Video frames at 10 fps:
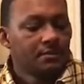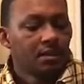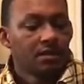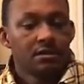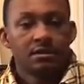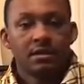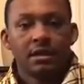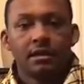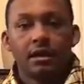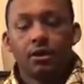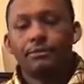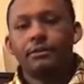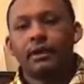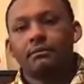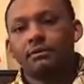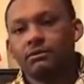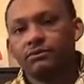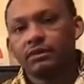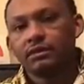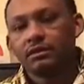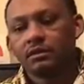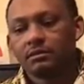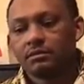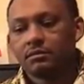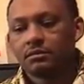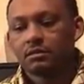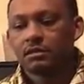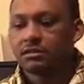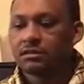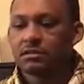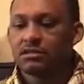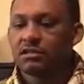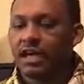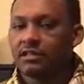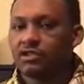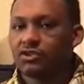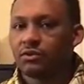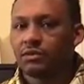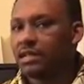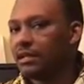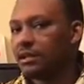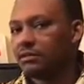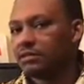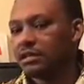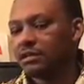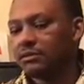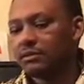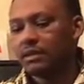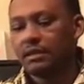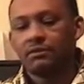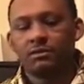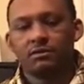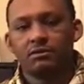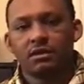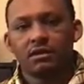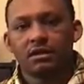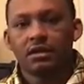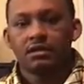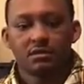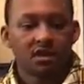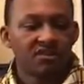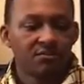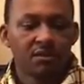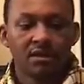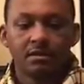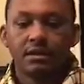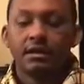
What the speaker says: Other than that, I hope you like my new video. It's kind of short, not as long as the other one. I didn't want to talk your heads off, but